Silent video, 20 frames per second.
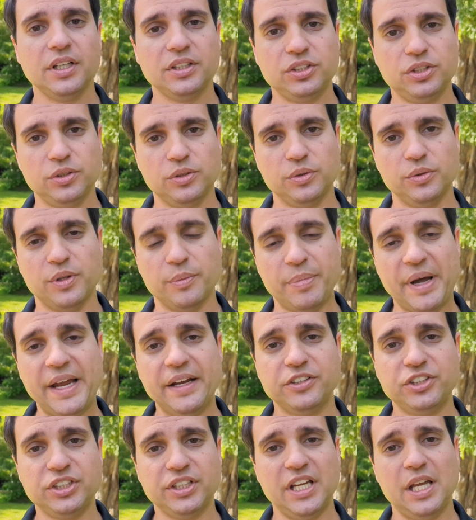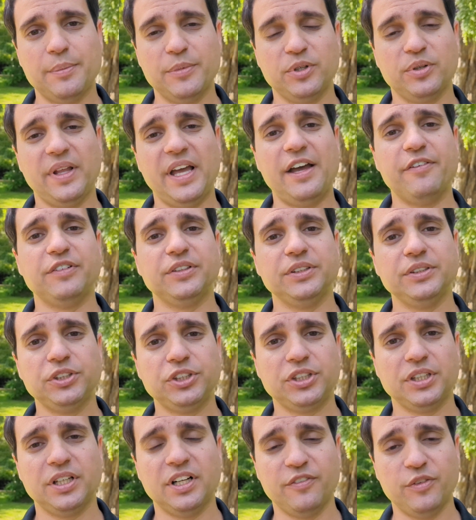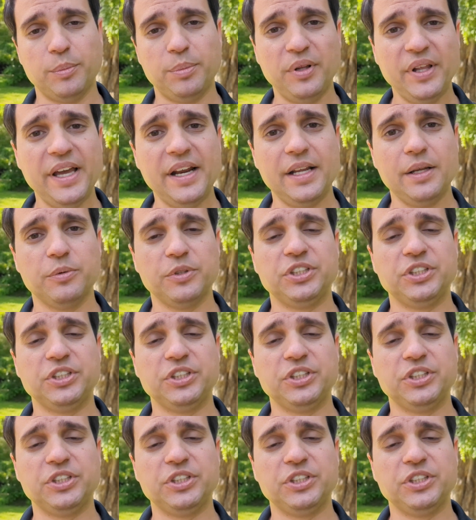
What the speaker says: to the biogeochemical evolution of the planet,